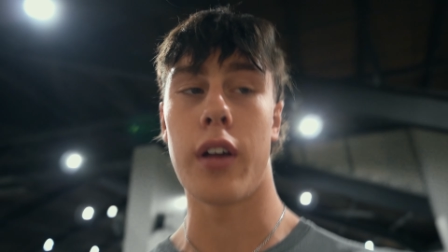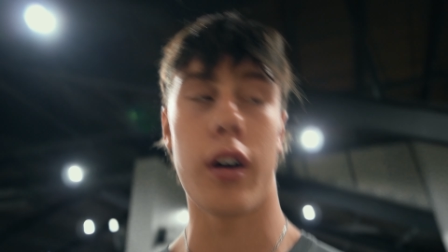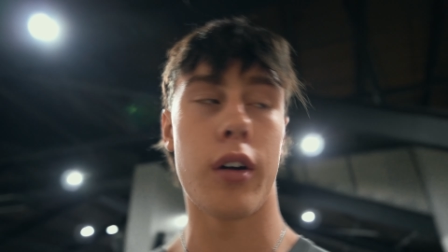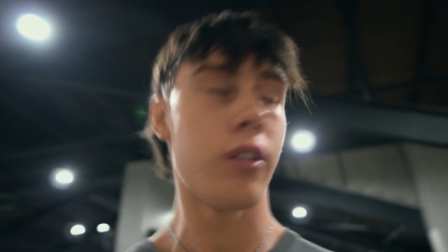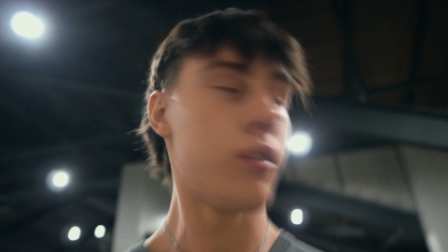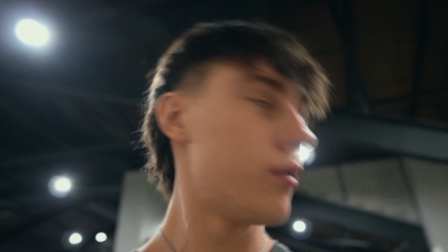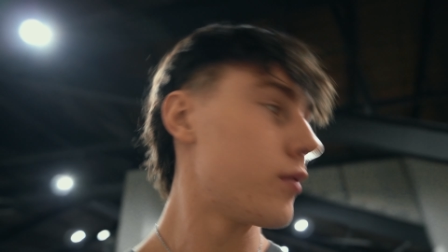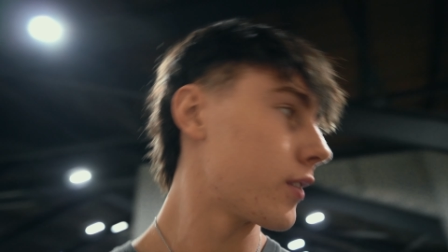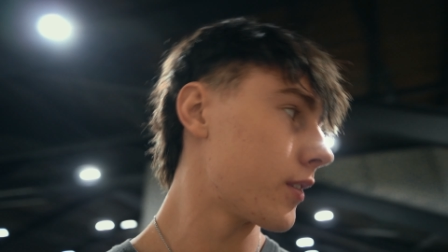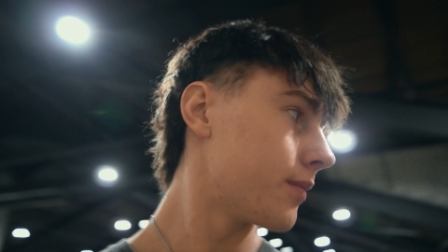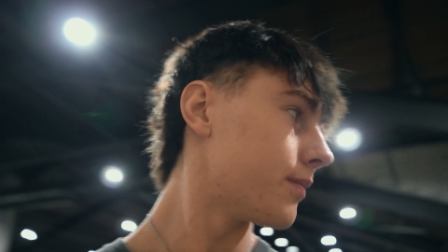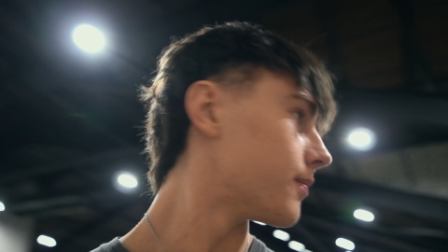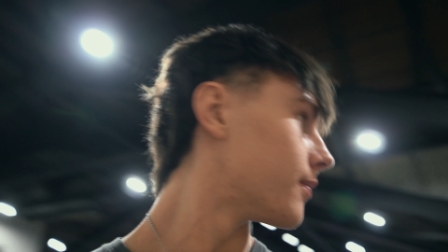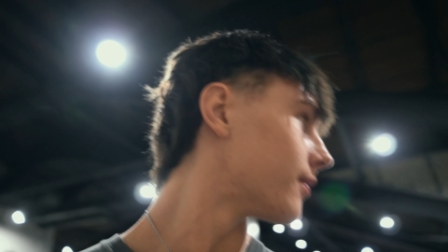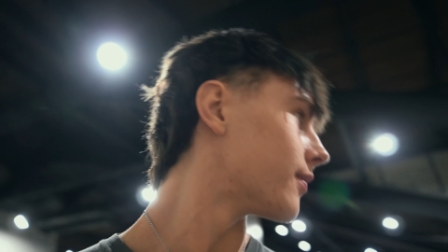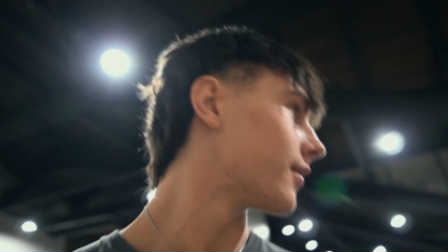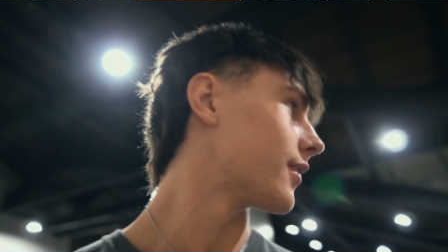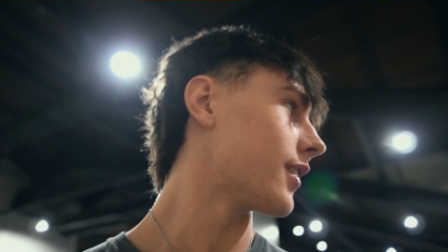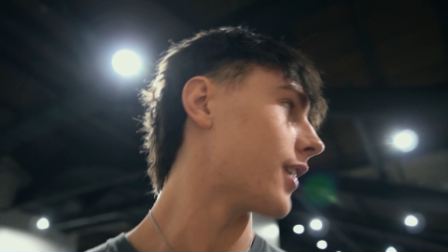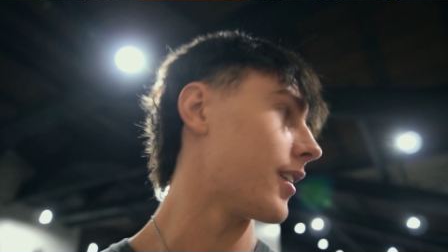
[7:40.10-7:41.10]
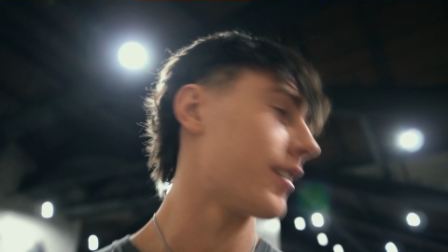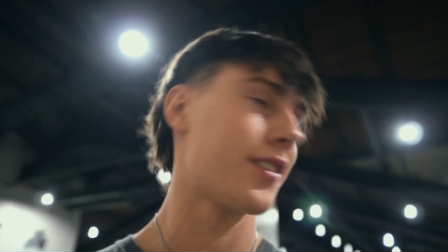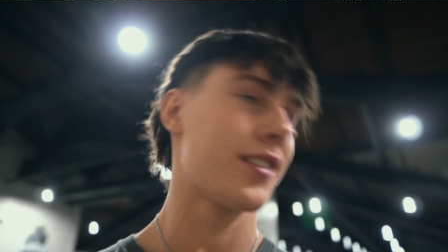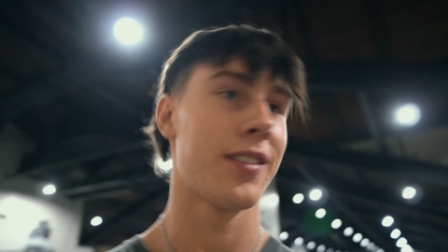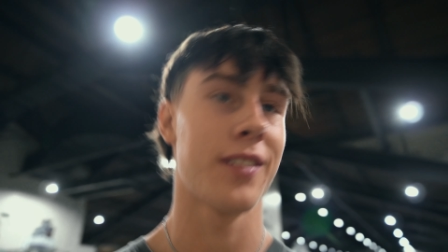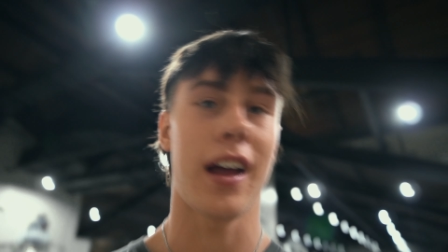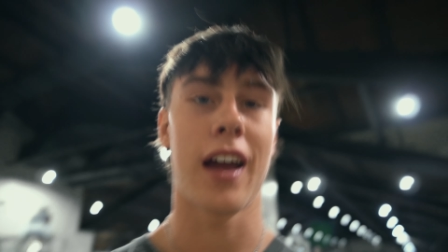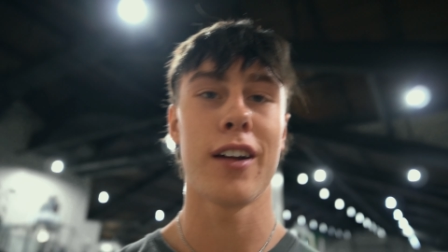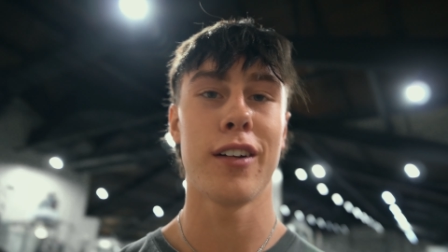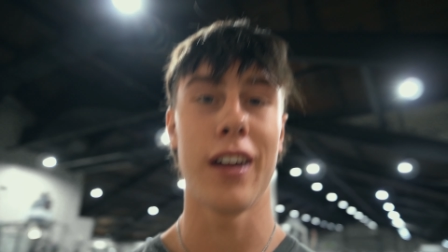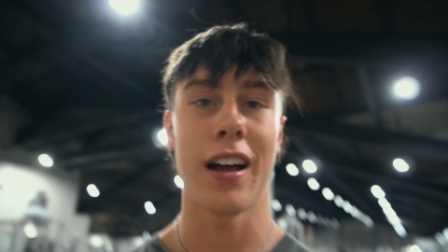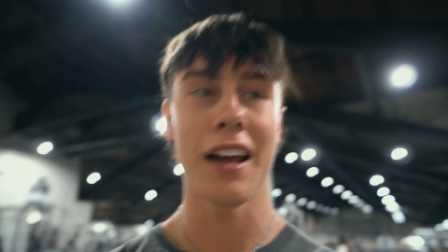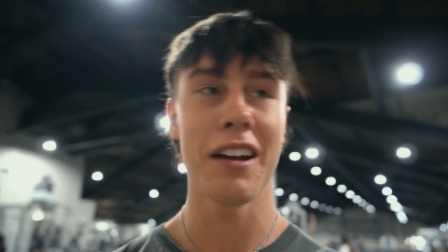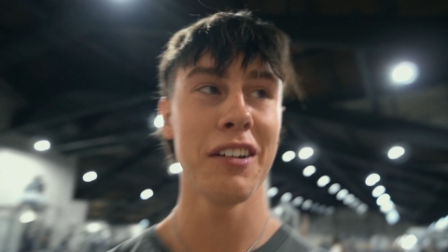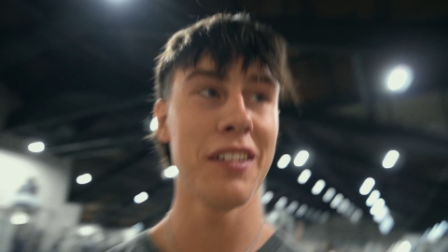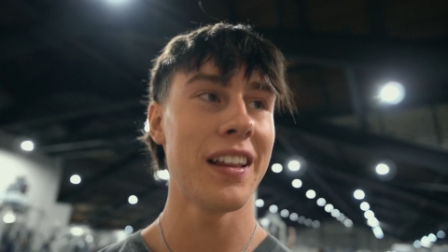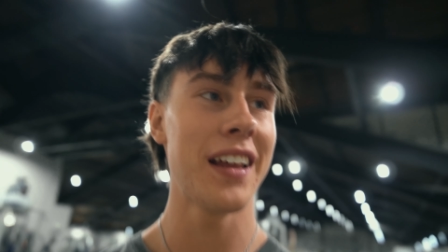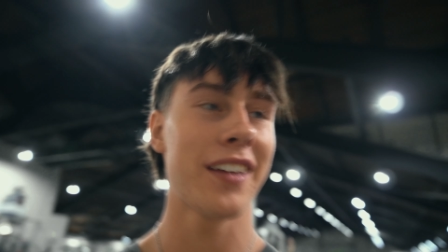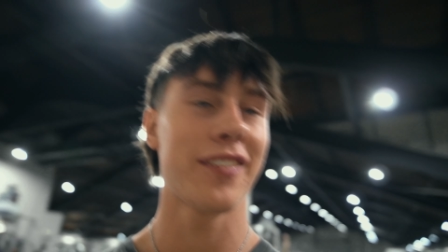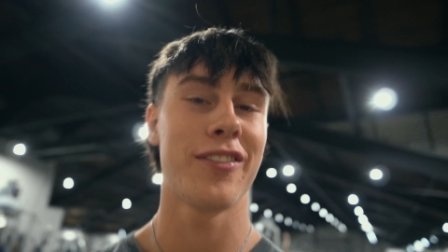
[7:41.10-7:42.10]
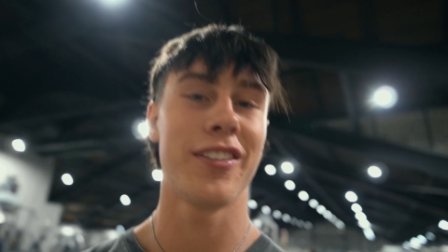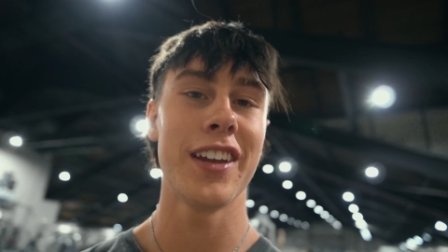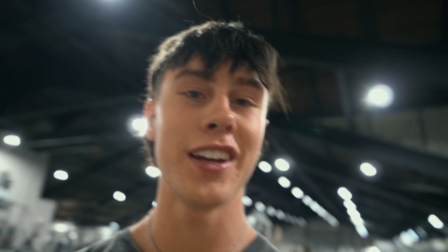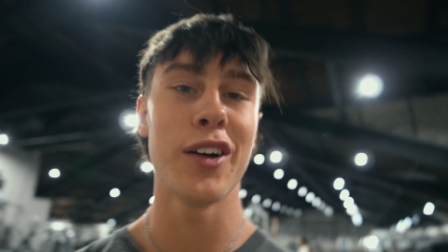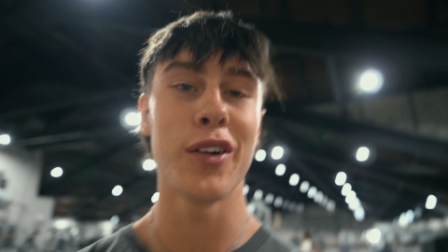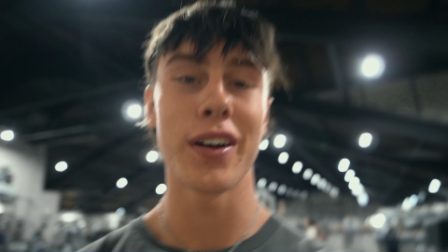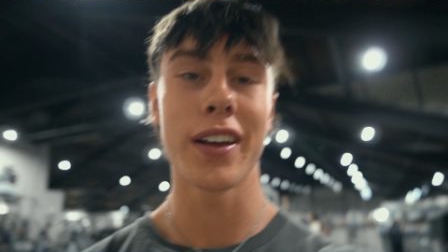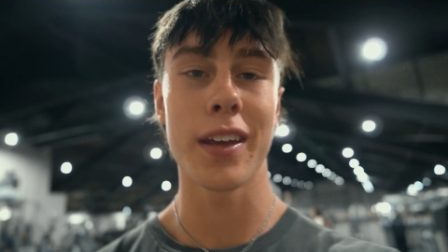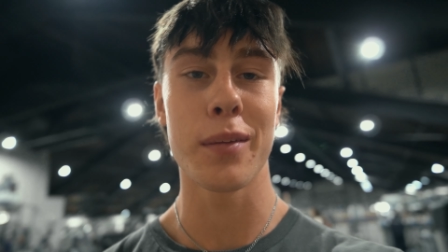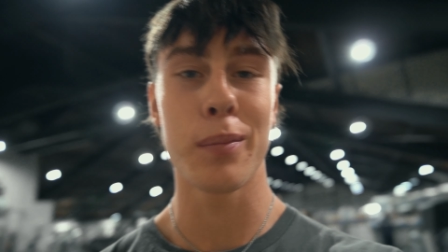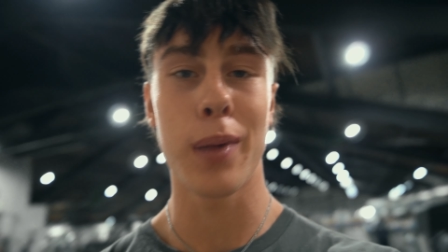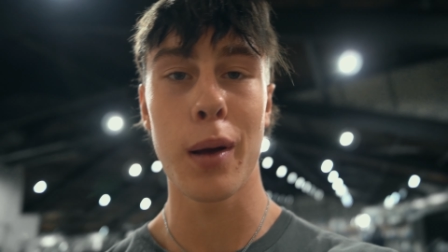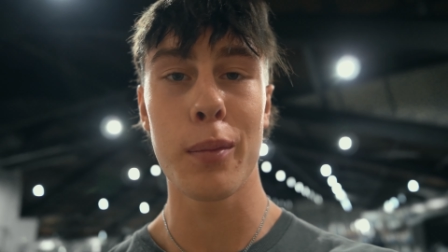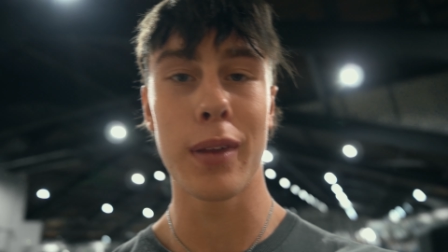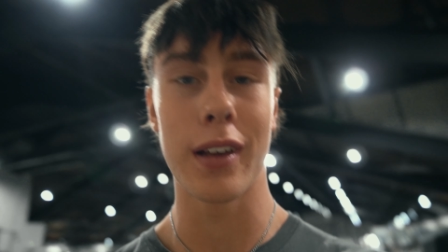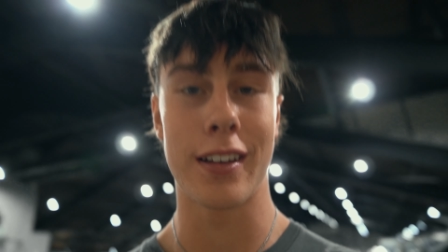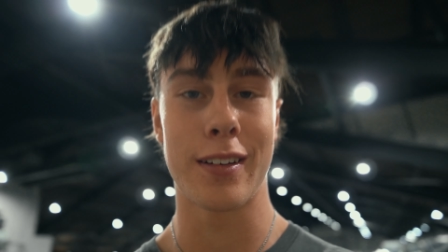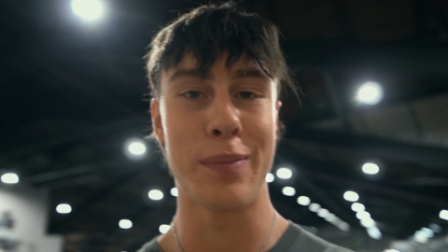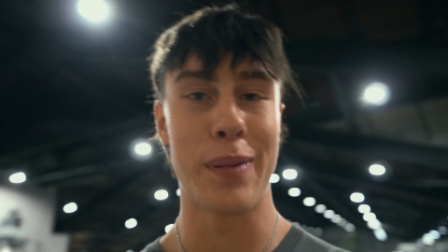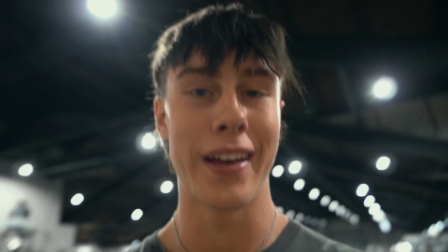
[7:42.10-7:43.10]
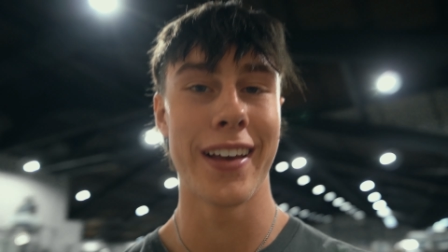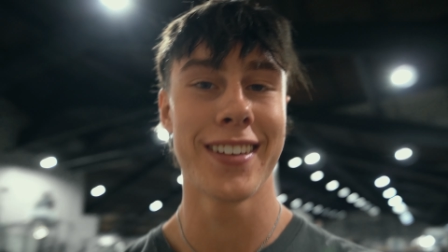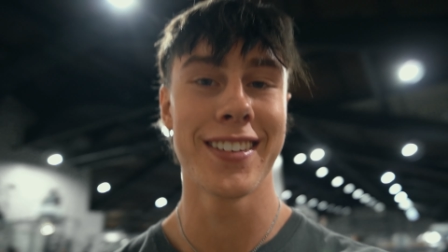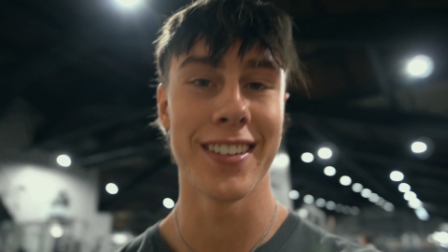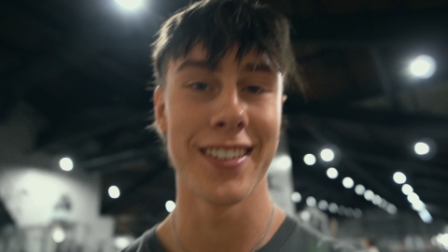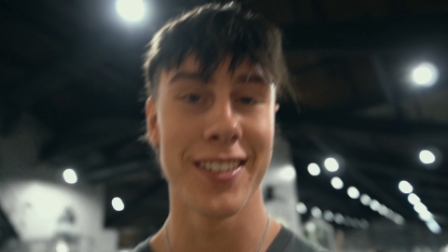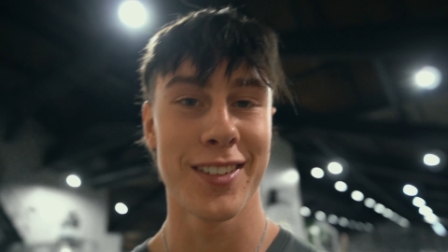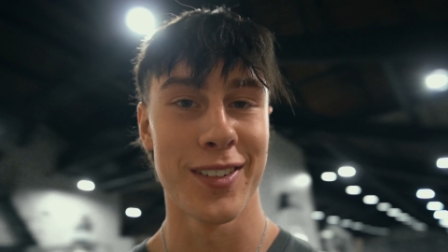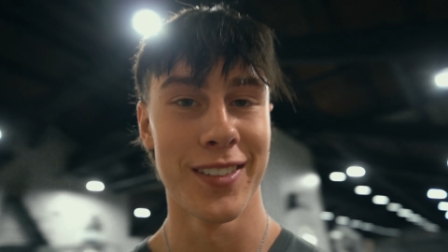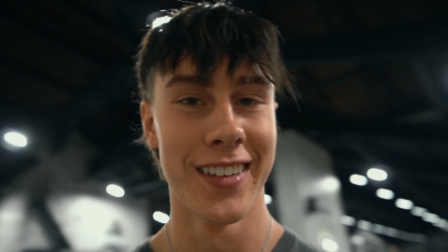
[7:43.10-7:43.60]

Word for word: though. I don't, I don't like videoing in public spaces.